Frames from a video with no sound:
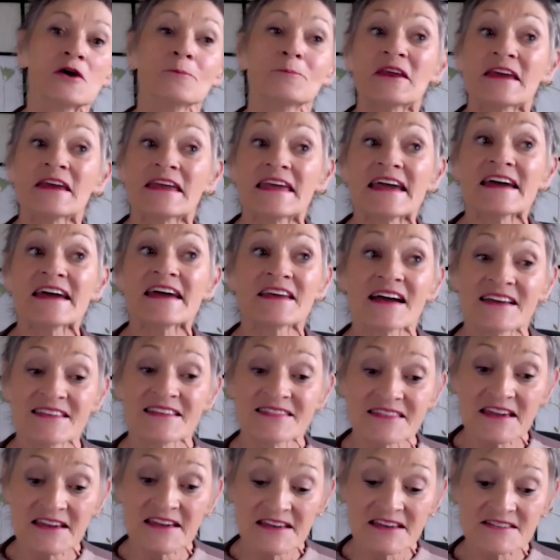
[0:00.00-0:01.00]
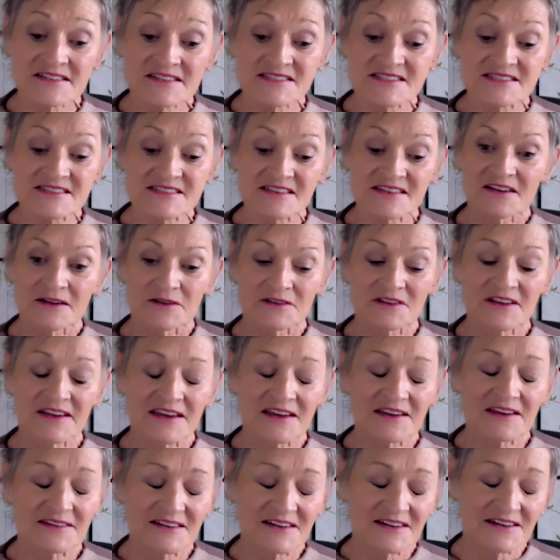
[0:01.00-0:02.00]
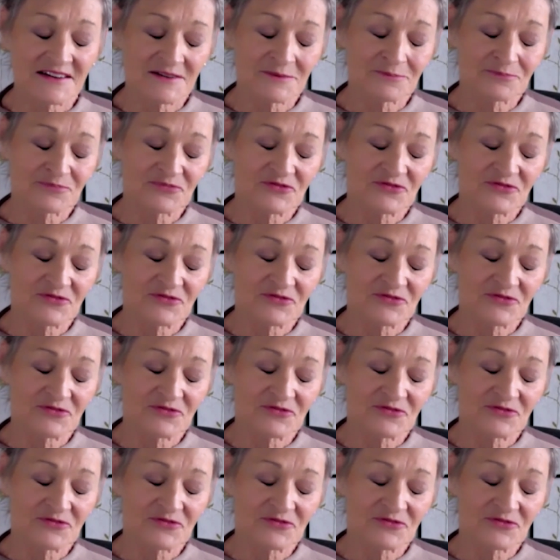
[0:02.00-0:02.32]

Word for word: But again, I think it's like um,